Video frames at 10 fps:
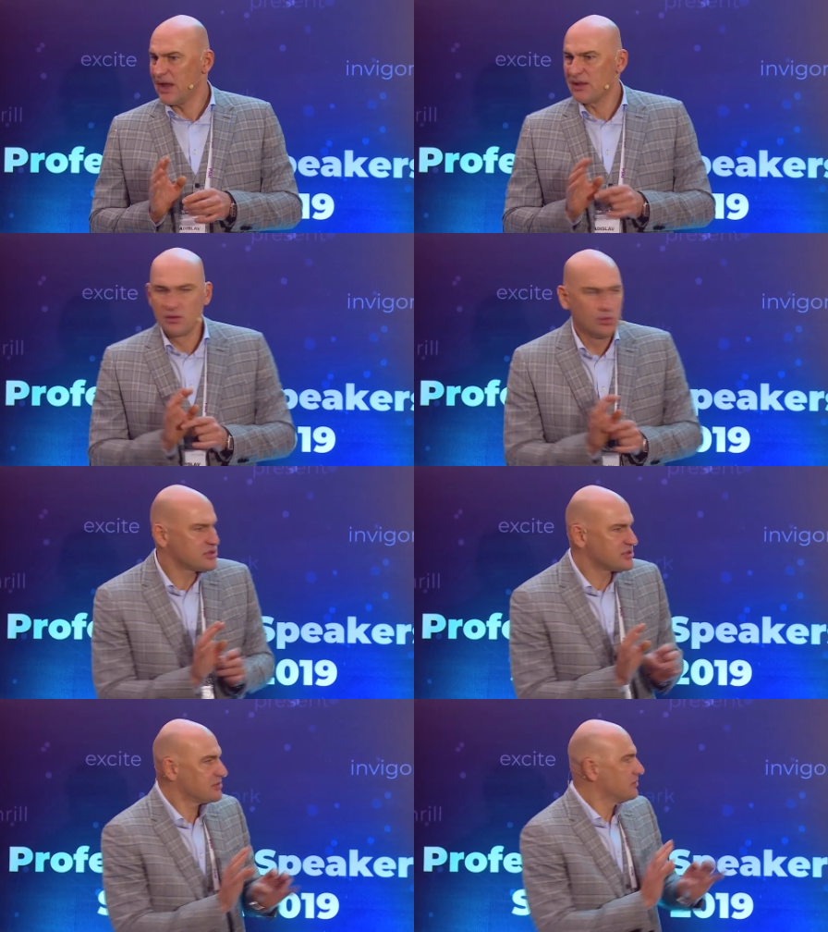It
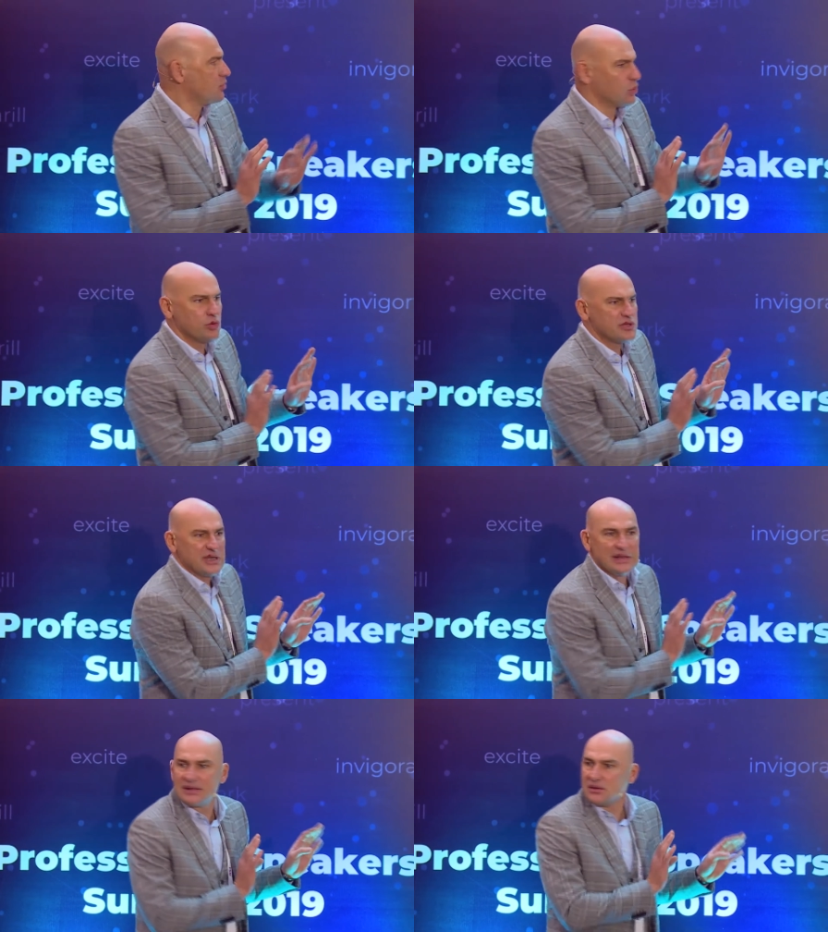looks, you
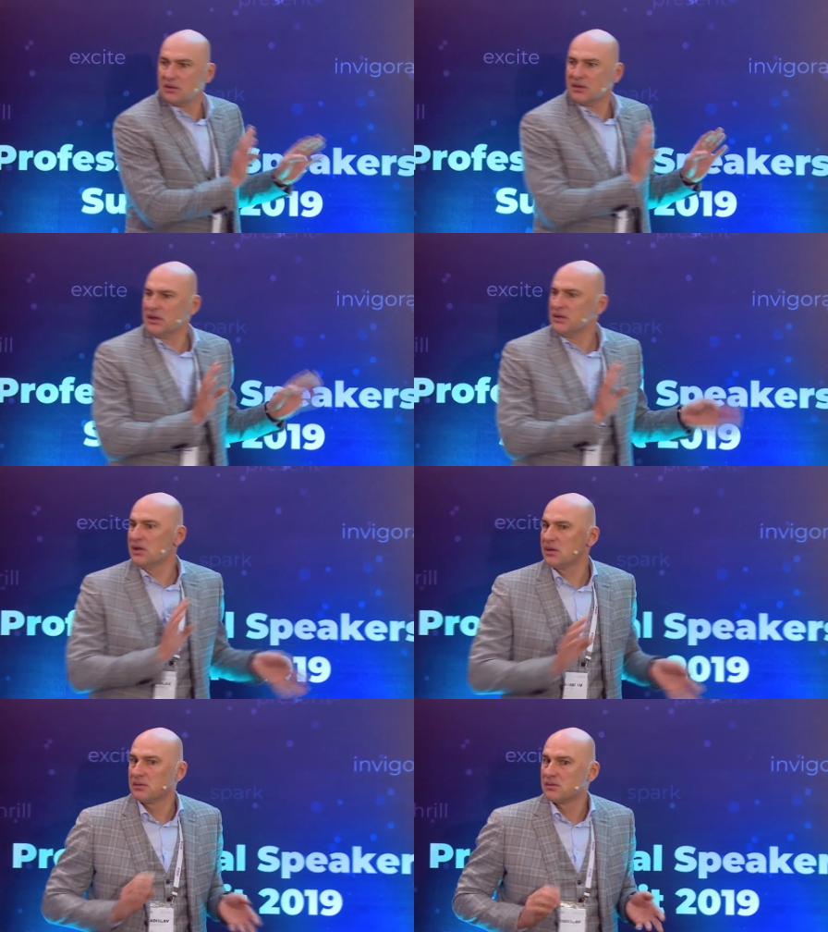looks Little
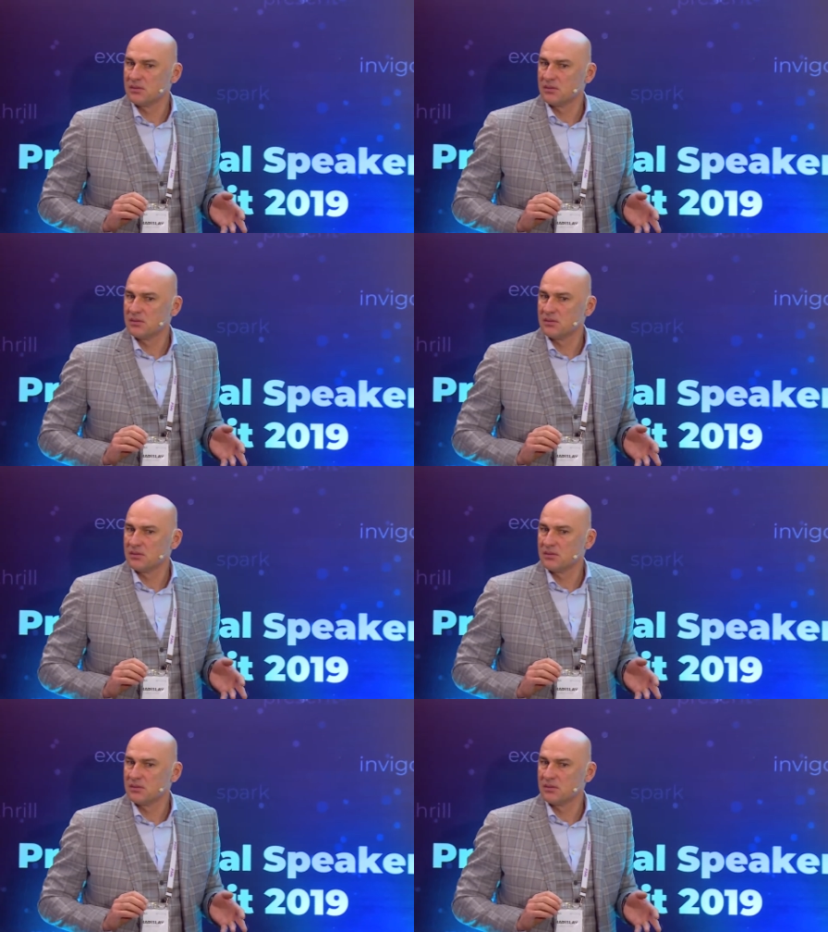Indian.